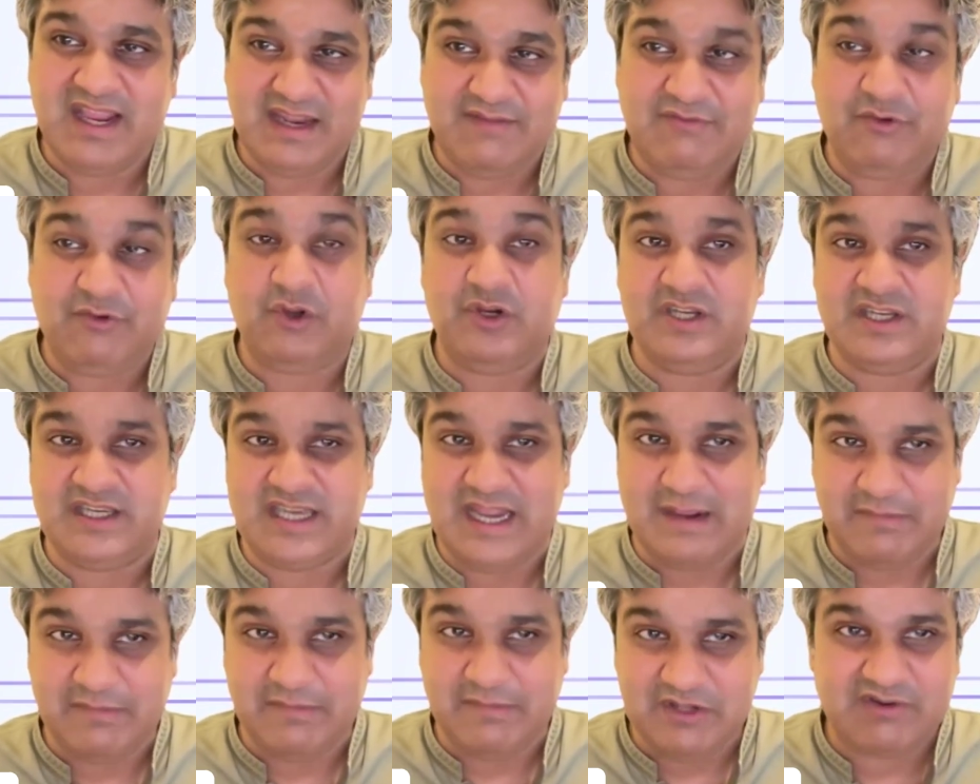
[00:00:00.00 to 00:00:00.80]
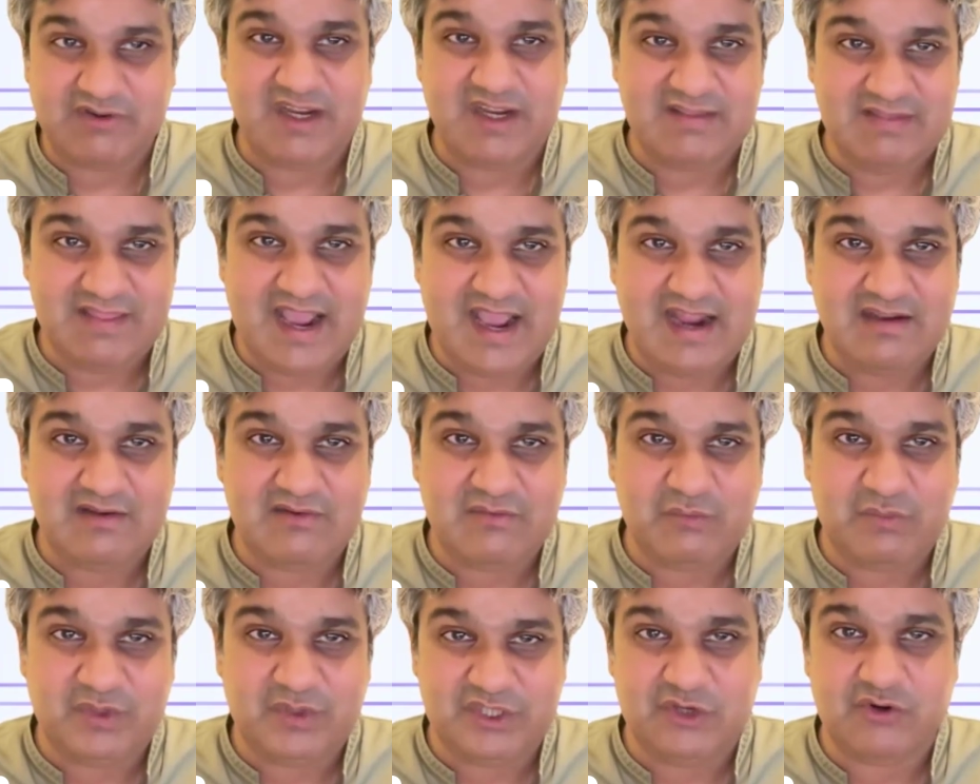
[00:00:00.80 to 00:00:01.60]
And if you can demonstrate
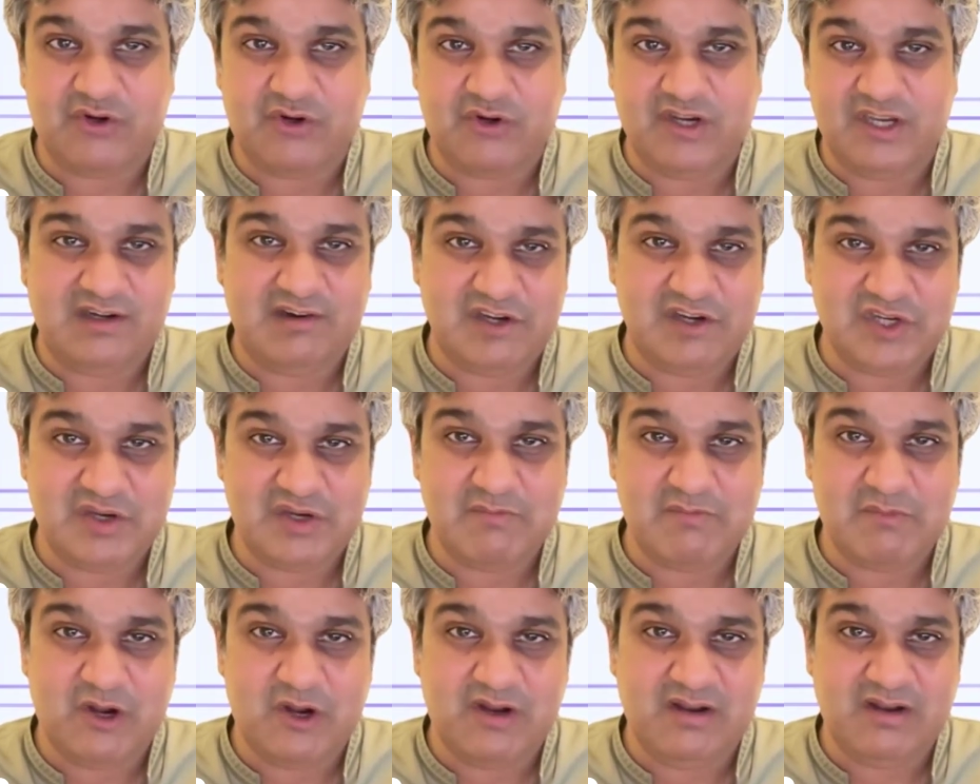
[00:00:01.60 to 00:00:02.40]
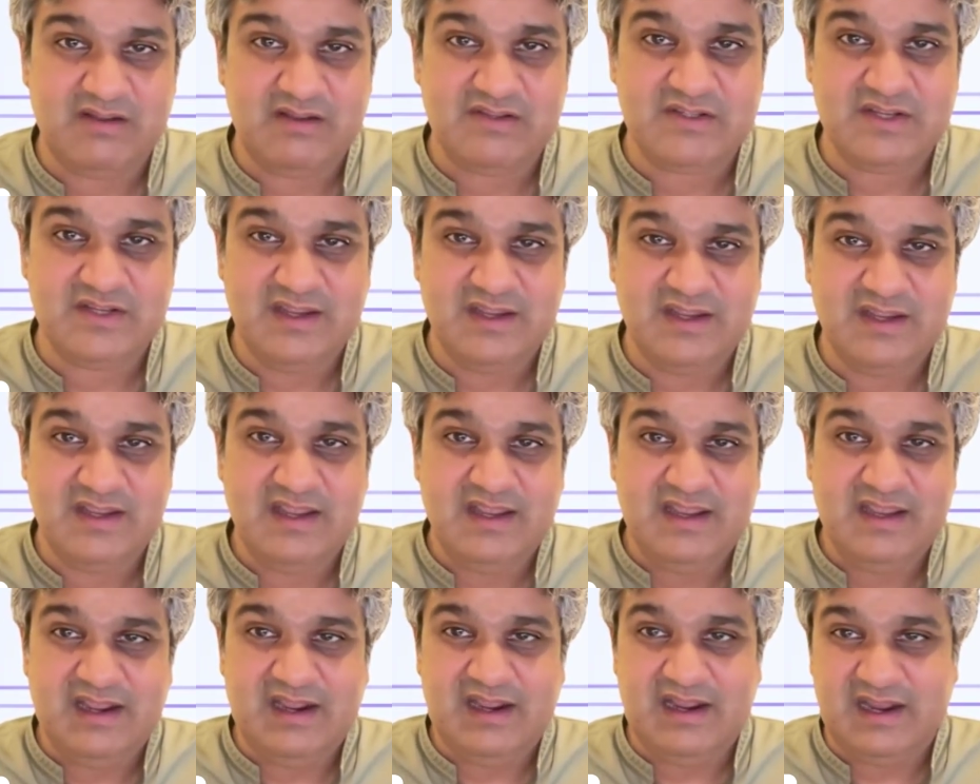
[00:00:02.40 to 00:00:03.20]
that with your integration models,
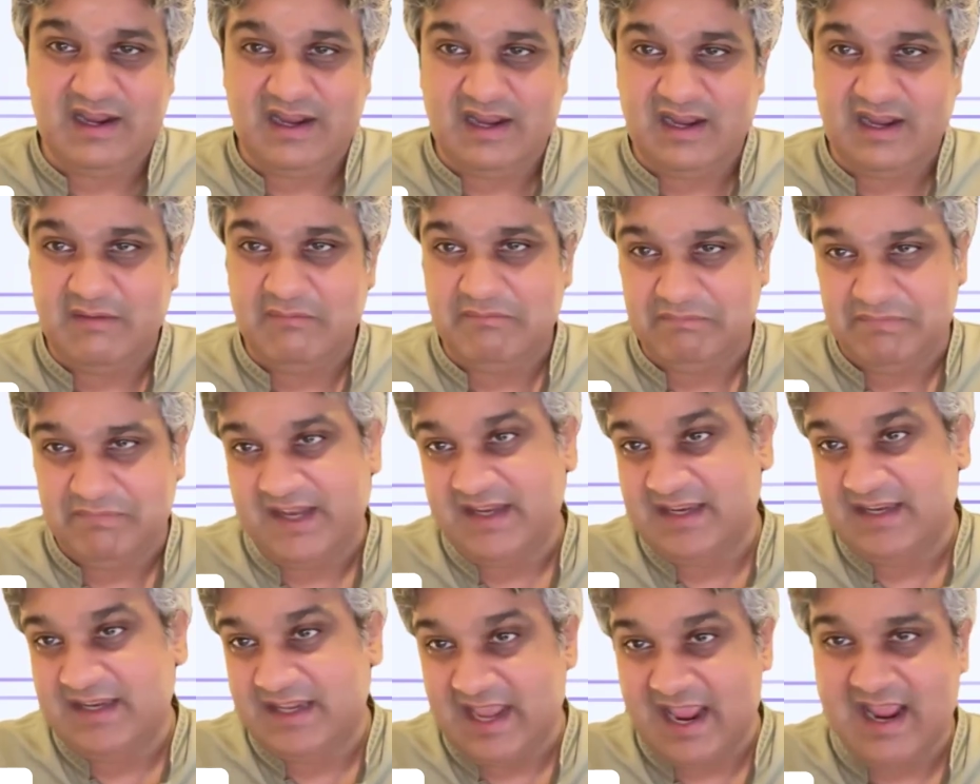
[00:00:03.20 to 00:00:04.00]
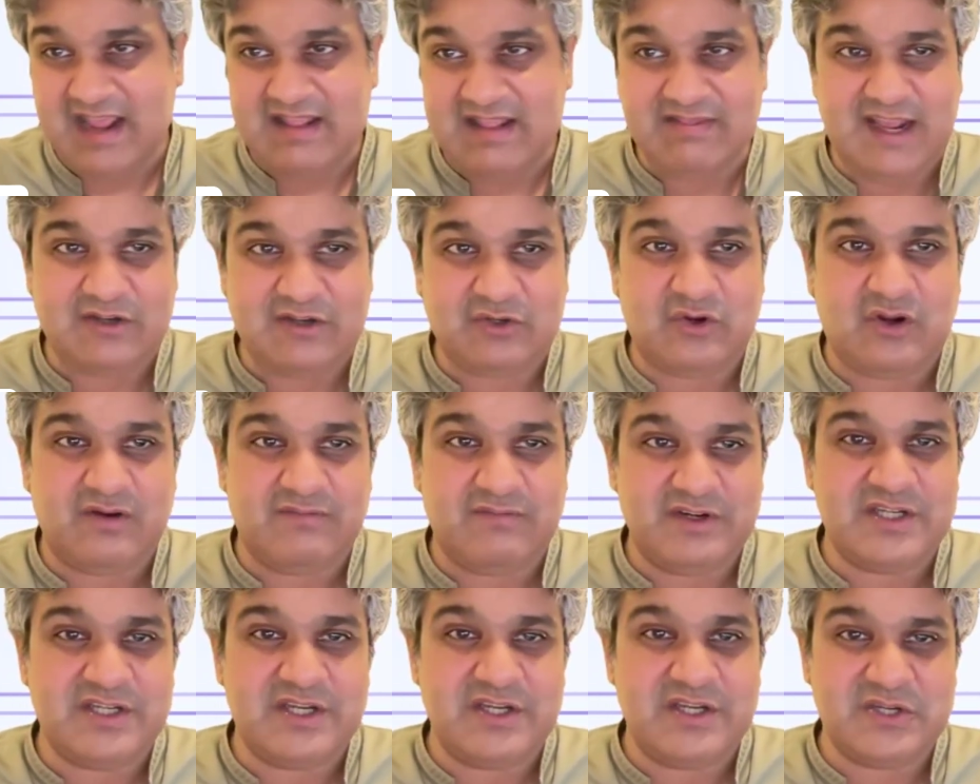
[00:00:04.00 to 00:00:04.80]
then yeah, that
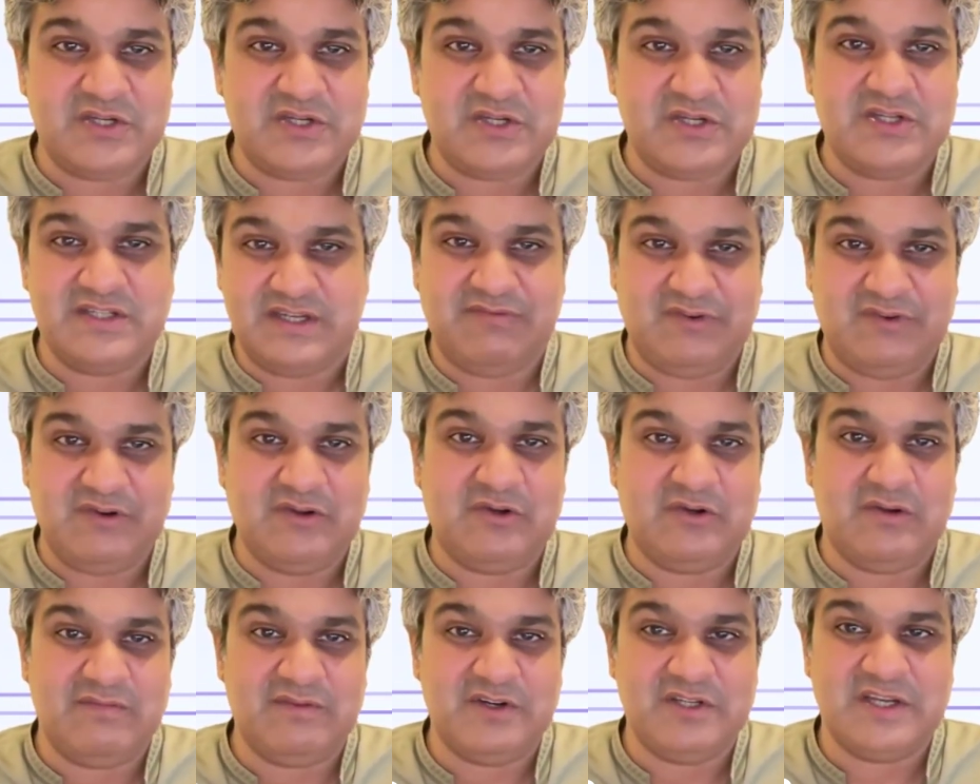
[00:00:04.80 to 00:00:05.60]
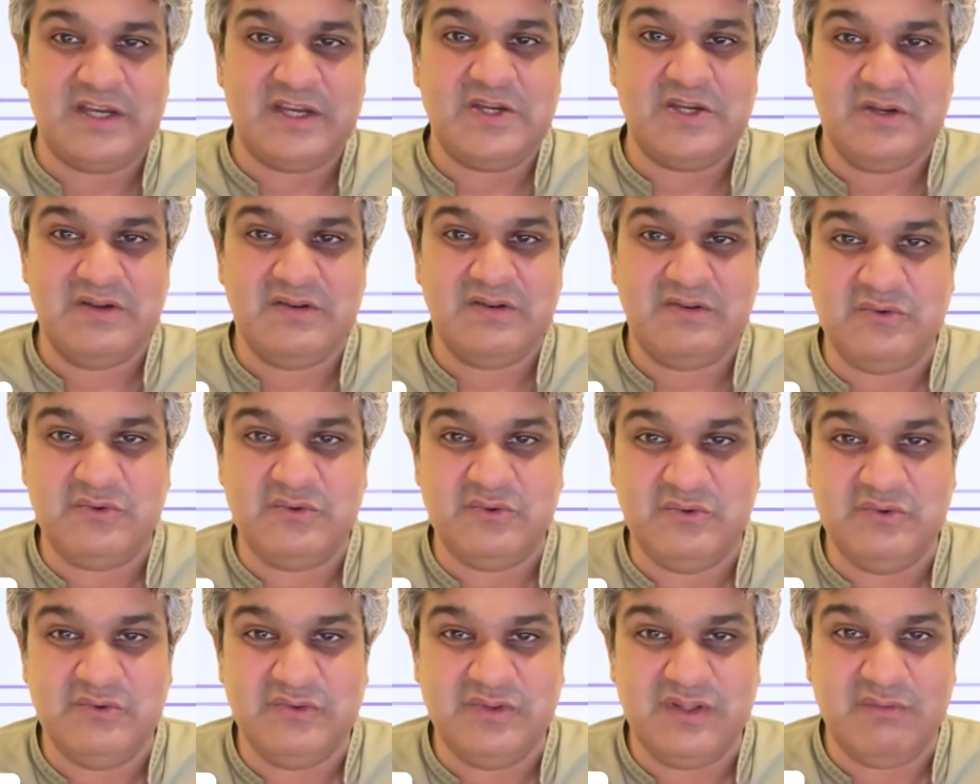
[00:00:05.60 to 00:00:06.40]
conversation is a different conversation
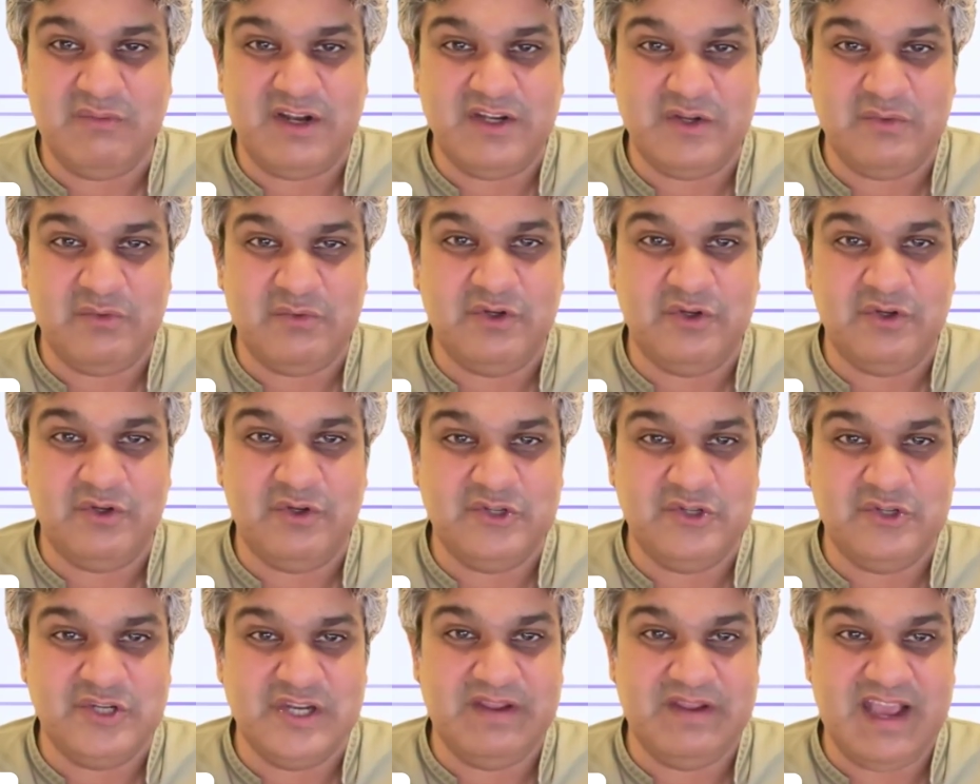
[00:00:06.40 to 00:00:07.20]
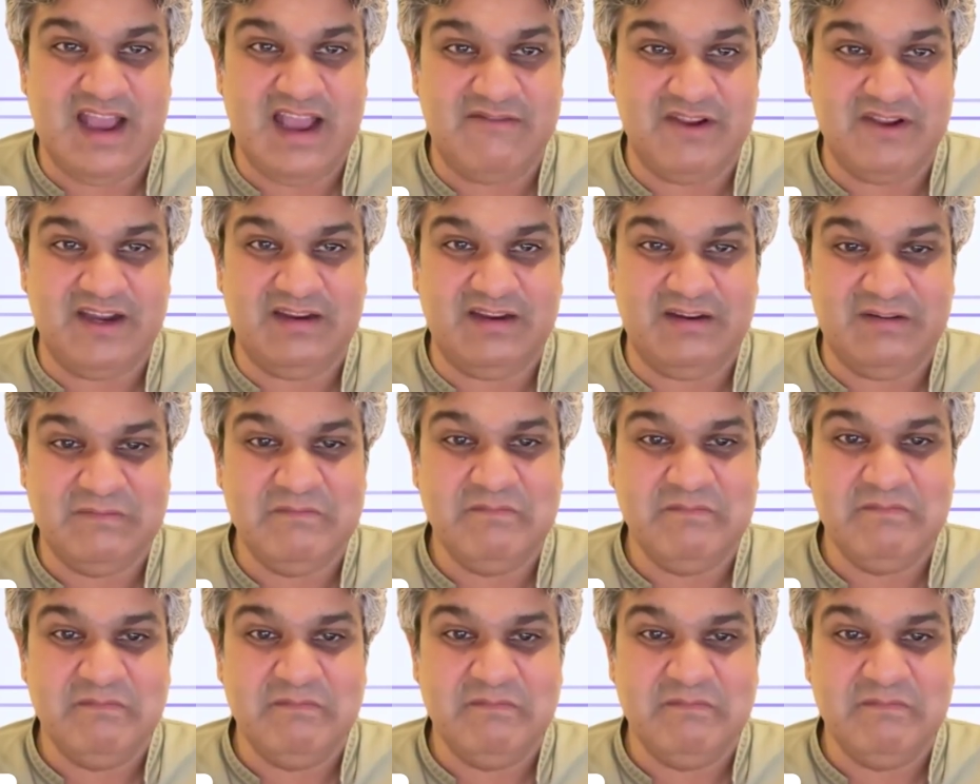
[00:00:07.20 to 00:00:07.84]
to the one you would usually be having.